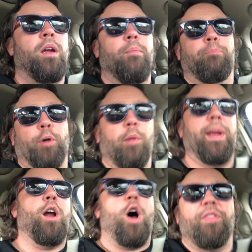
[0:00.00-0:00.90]

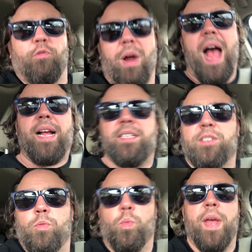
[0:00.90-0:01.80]
bourbon on the rocks
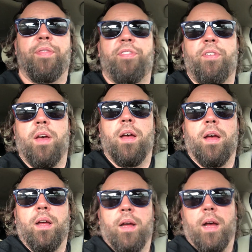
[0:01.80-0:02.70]
with
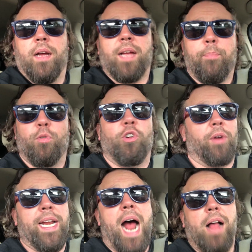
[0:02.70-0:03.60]
a couple
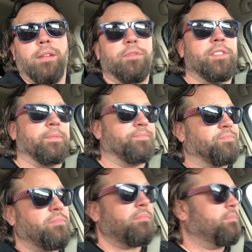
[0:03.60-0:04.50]
green olives.
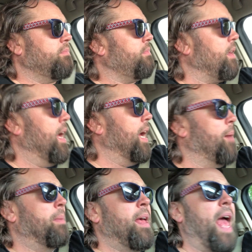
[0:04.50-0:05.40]

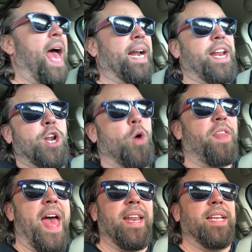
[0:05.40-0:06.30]
And I know
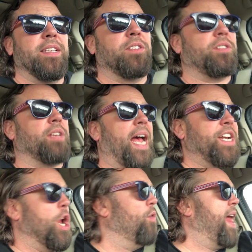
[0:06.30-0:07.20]
that is
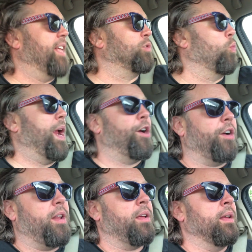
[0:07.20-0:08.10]

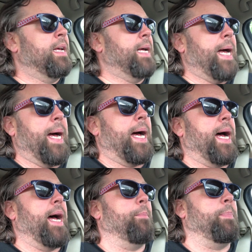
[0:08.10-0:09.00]
weird.
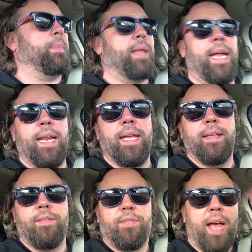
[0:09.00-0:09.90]
It
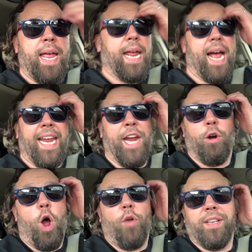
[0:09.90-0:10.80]
is. I hear
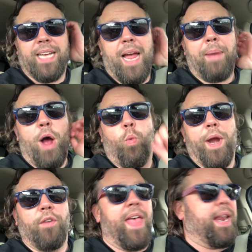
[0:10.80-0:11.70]
all the time how
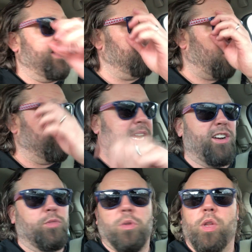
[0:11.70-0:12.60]
weird that is.
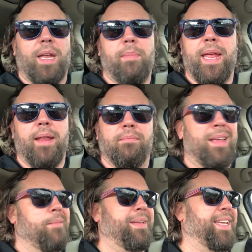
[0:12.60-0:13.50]
Bartenders will look at me and
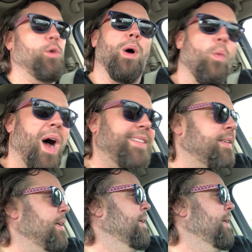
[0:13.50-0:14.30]
be like, "You want what?"